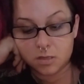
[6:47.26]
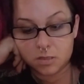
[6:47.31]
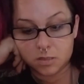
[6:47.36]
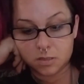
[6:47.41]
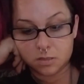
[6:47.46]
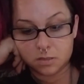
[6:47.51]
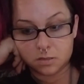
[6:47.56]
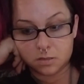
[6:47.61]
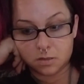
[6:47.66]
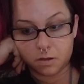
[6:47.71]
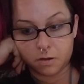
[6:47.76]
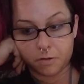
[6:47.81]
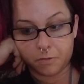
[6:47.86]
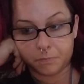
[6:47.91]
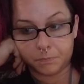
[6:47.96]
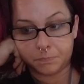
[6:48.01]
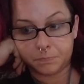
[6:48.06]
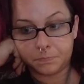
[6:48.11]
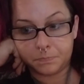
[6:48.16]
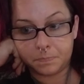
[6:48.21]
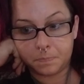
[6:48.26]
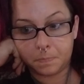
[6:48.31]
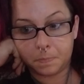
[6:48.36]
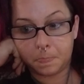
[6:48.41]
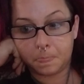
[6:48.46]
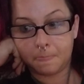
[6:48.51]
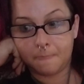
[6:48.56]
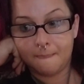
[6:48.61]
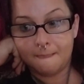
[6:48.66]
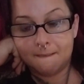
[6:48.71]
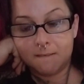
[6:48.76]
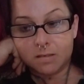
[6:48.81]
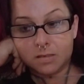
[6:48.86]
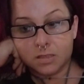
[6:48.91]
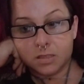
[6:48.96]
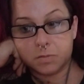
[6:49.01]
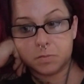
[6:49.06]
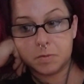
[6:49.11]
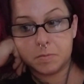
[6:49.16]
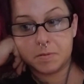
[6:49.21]
So
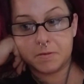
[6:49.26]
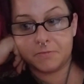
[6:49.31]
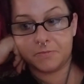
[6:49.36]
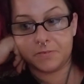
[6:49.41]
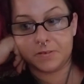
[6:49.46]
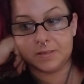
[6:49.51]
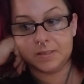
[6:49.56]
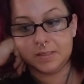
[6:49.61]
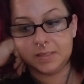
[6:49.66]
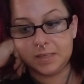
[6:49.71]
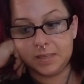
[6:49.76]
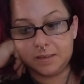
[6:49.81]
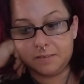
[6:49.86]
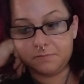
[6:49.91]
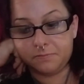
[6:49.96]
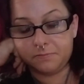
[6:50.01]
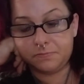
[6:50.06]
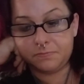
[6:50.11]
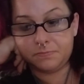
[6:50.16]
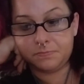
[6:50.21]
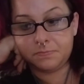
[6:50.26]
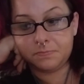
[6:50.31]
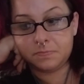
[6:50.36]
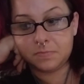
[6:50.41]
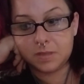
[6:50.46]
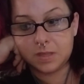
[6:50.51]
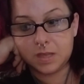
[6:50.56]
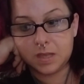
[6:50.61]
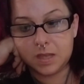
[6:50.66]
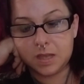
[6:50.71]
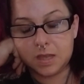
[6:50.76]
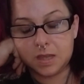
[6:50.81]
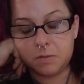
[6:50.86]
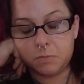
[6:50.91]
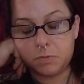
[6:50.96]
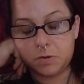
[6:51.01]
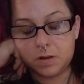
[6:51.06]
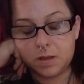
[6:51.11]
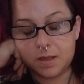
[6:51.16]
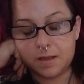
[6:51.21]
me and my friend leave. And
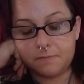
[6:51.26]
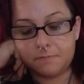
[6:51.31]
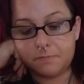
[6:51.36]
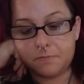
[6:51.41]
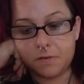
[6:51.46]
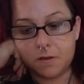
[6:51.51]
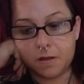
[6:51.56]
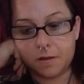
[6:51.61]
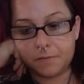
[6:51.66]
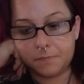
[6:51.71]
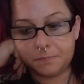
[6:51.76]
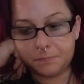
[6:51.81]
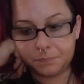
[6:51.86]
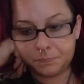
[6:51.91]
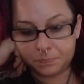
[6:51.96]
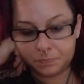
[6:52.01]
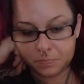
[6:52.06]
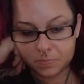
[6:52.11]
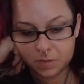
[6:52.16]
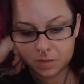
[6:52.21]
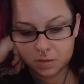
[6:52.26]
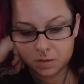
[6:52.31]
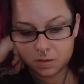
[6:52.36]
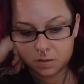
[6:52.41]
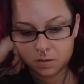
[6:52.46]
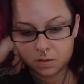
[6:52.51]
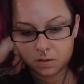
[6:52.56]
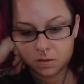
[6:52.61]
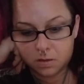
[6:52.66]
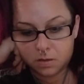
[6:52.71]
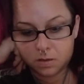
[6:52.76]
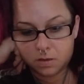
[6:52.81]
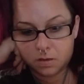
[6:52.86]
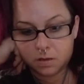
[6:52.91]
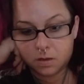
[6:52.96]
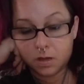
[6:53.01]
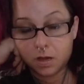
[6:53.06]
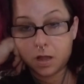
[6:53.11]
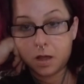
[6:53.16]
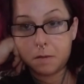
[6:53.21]
we're like, fuck.
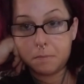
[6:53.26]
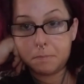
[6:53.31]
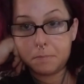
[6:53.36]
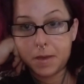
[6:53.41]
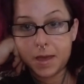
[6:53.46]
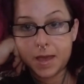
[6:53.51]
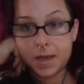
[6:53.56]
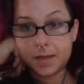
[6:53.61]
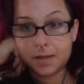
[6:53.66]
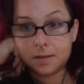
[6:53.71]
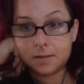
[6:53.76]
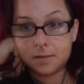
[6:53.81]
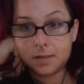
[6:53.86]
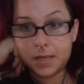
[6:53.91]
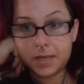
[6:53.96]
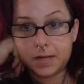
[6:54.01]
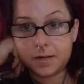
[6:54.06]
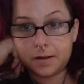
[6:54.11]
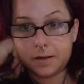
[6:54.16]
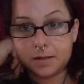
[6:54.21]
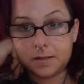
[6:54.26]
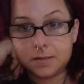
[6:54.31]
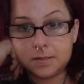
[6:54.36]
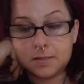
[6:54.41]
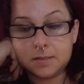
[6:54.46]
Come back later